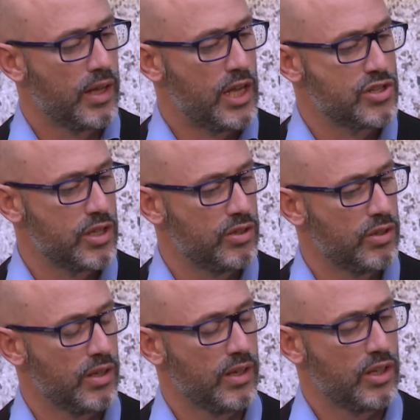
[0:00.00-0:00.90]

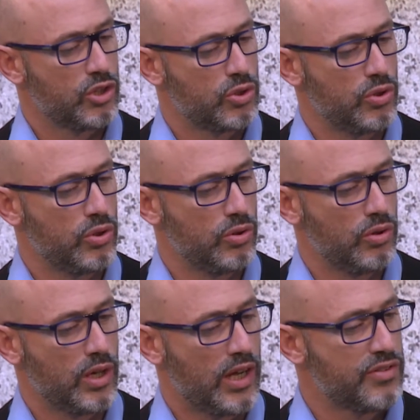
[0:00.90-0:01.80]
agent to
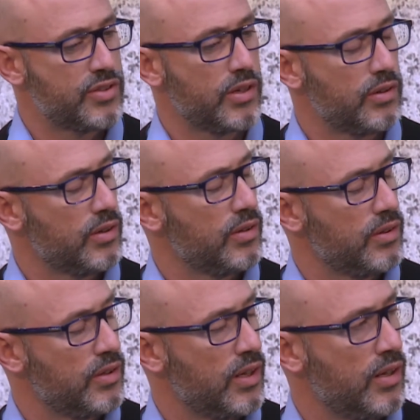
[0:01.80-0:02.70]
answer
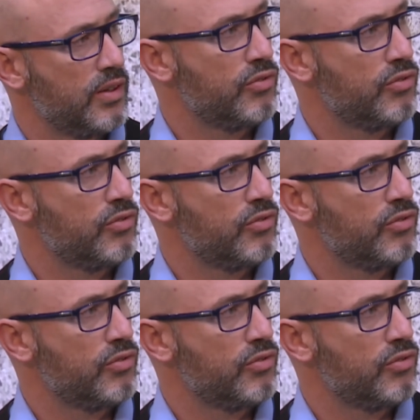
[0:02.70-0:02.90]
and